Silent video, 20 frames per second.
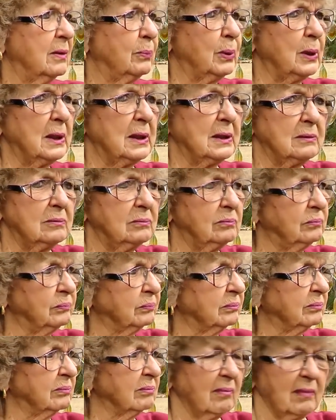But
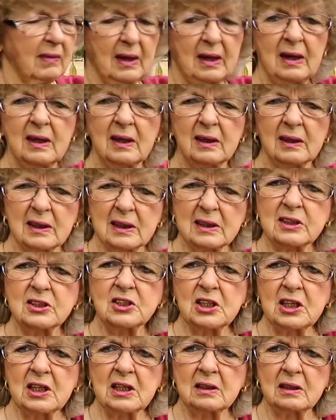
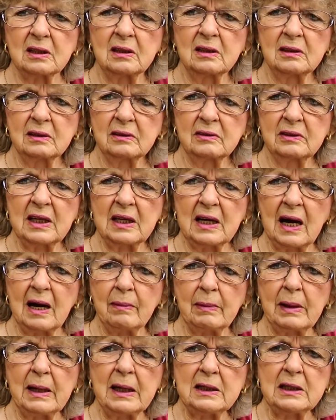consider that
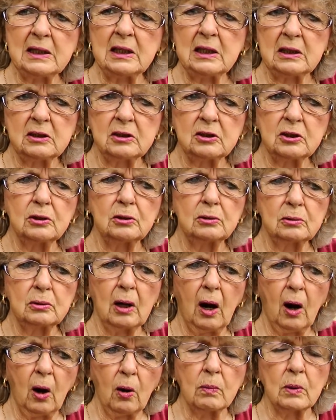I'm 82,
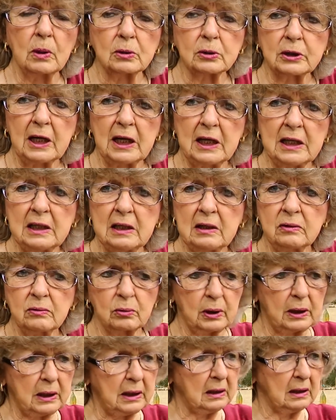almost
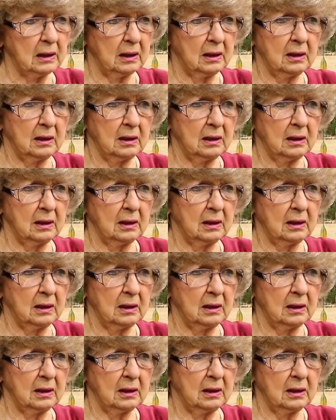83.